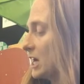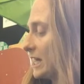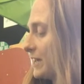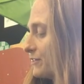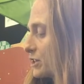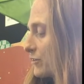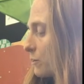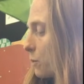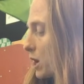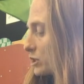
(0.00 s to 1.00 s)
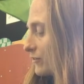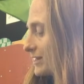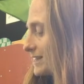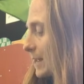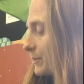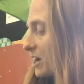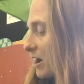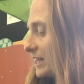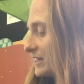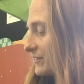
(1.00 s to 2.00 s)
Even though they worked on the same
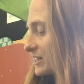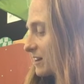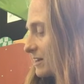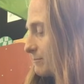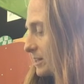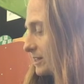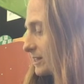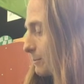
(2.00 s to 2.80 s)
kinds of assignments,